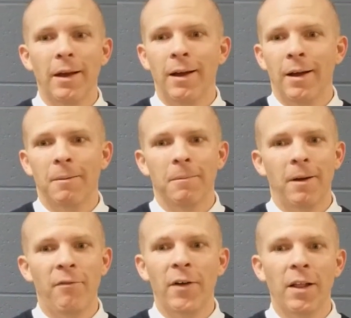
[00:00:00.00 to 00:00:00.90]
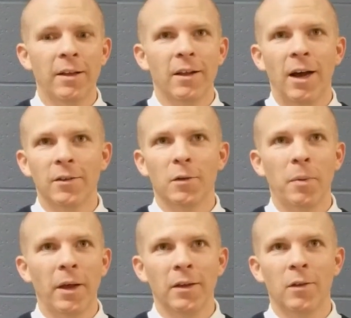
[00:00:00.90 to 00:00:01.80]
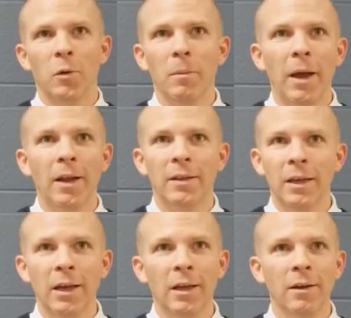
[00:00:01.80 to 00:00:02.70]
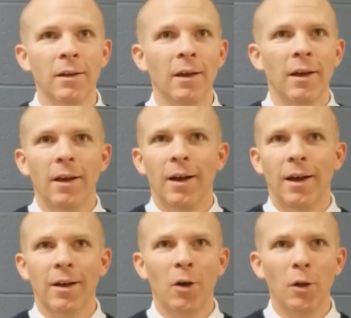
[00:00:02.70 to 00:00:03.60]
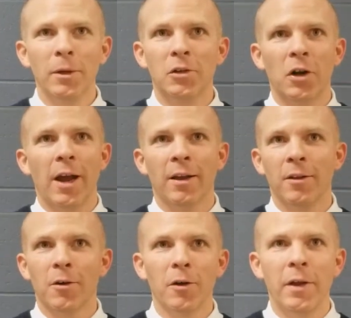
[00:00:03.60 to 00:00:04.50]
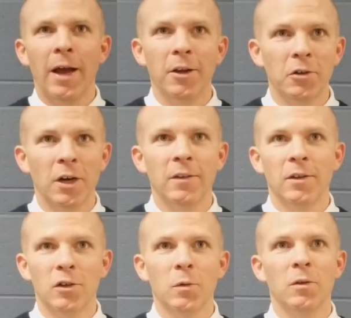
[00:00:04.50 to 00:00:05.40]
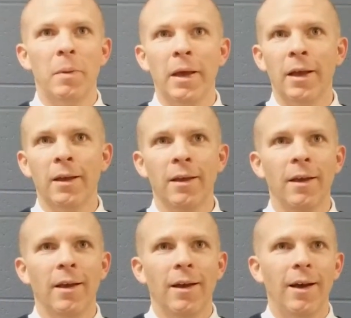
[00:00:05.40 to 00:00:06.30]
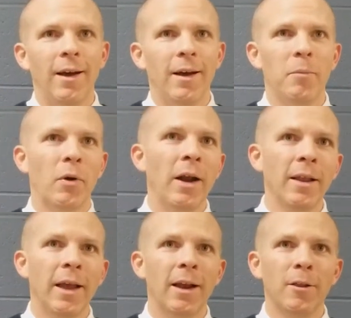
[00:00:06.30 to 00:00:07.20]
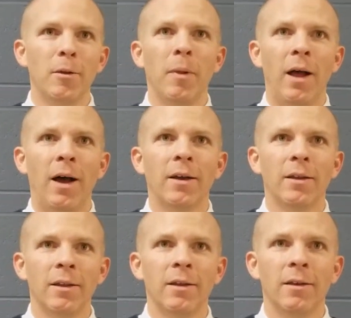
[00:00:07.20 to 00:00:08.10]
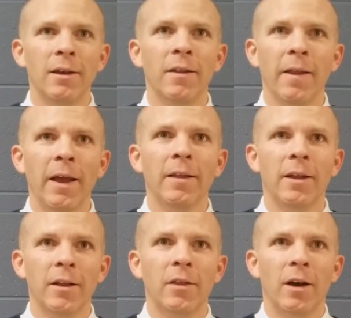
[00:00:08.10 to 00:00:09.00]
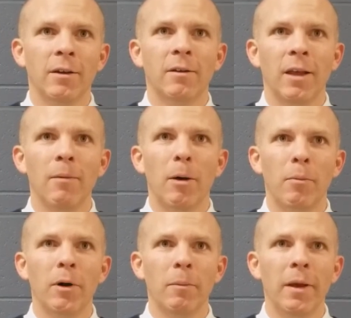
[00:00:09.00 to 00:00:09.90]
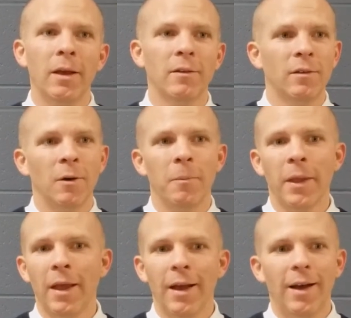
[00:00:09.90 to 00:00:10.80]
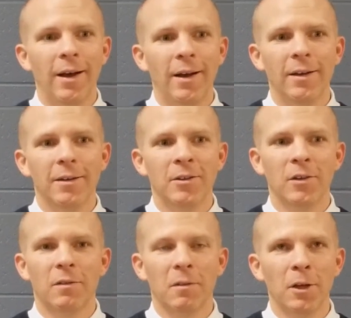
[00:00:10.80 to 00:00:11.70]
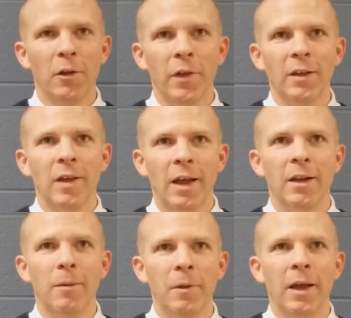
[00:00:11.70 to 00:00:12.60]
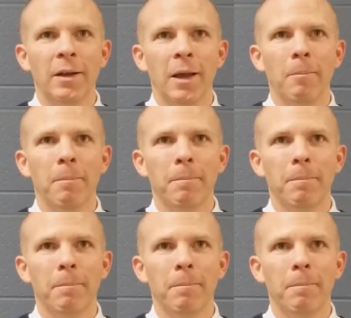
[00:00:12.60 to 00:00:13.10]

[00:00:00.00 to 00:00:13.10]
I felt like the hustle plays that we made at the end, Colby tracking the girl down in transition was big. Brenly had a little block in the lane that I thought came up pretty big. So it's just little things added up in that game.